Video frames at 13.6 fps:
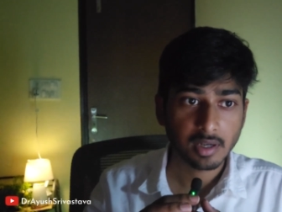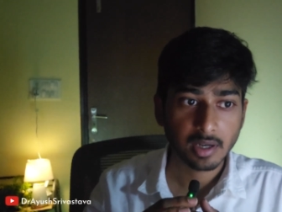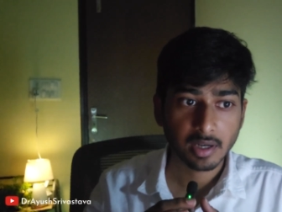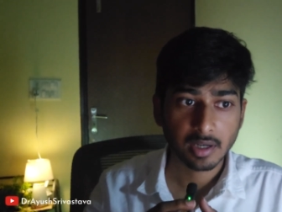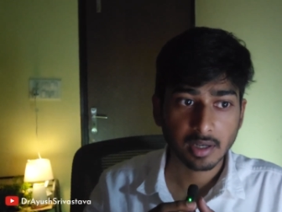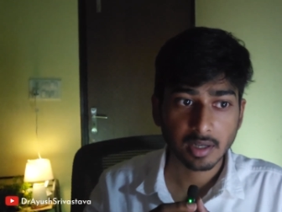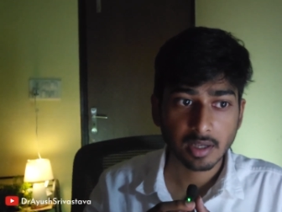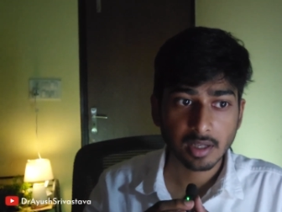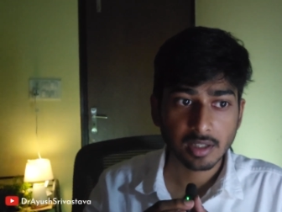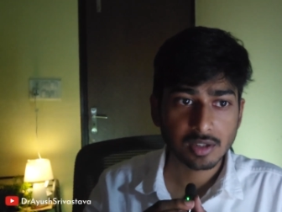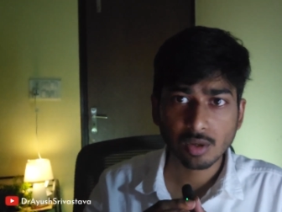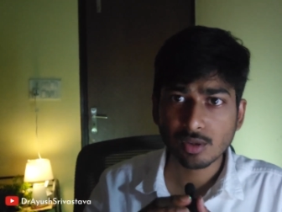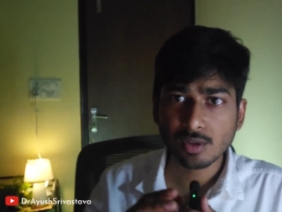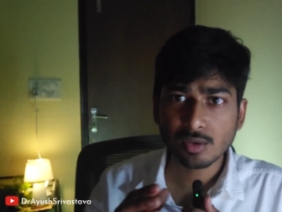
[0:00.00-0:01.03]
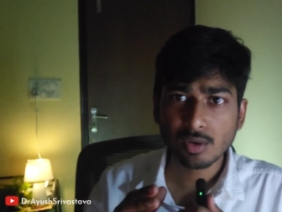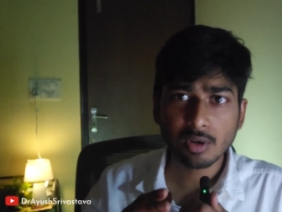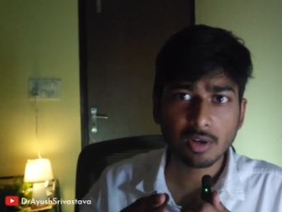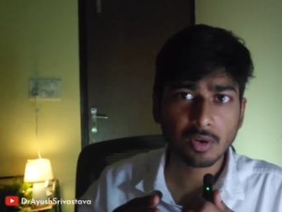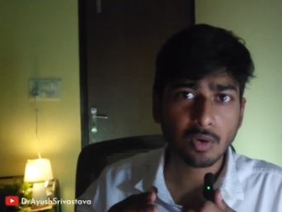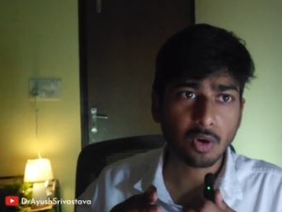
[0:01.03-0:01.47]
And it's also
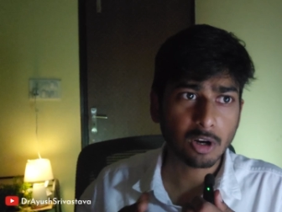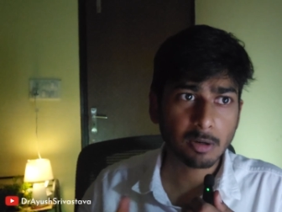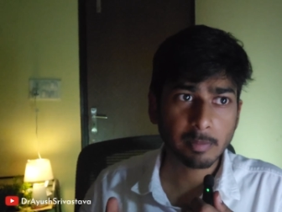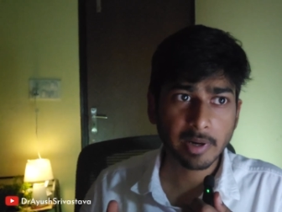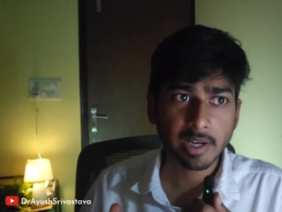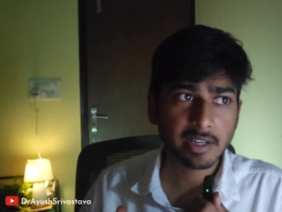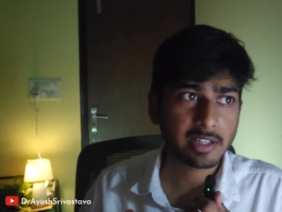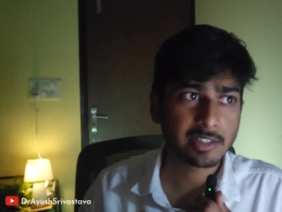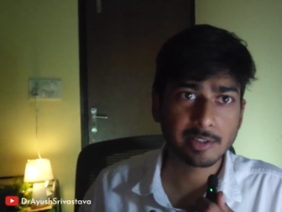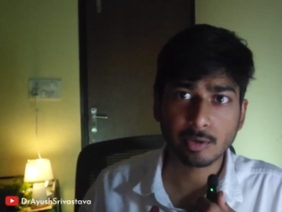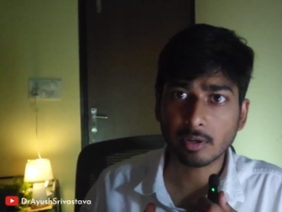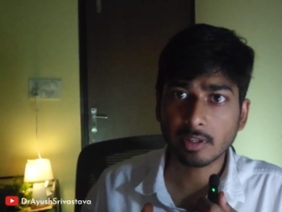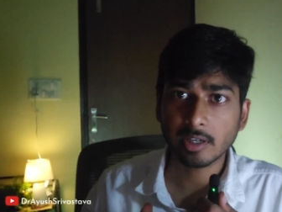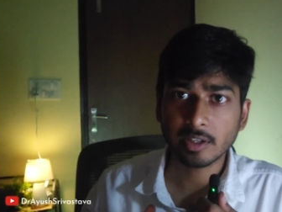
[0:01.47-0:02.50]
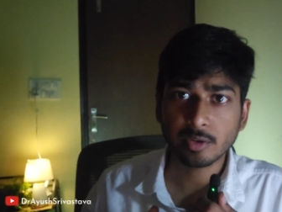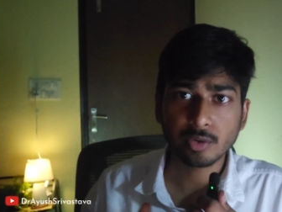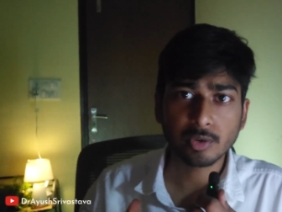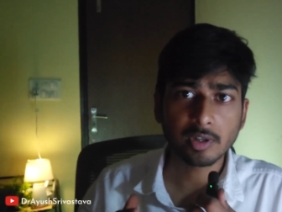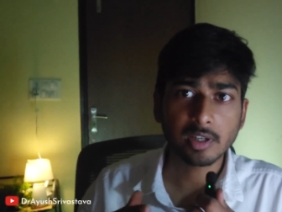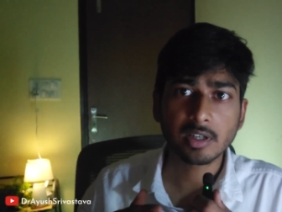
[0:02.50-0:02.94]
not all bad. It's not that you
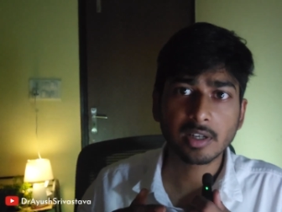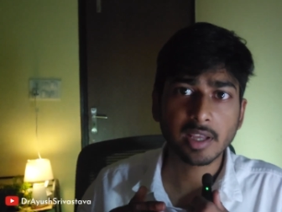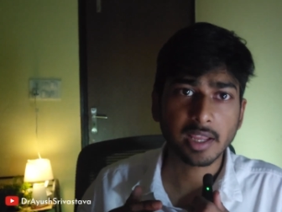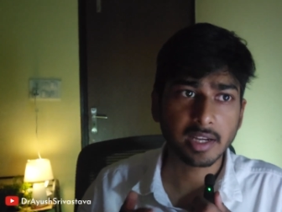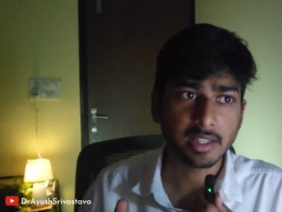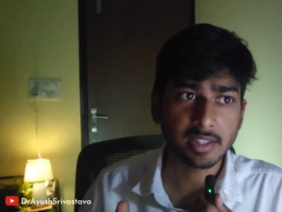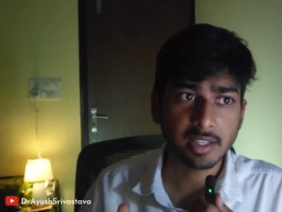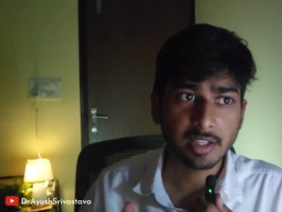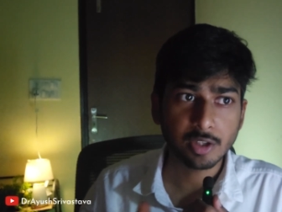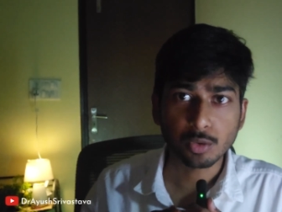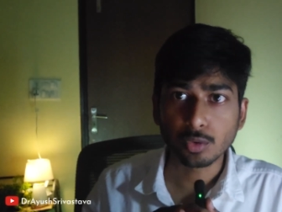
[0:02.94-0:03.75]
don't learn anything.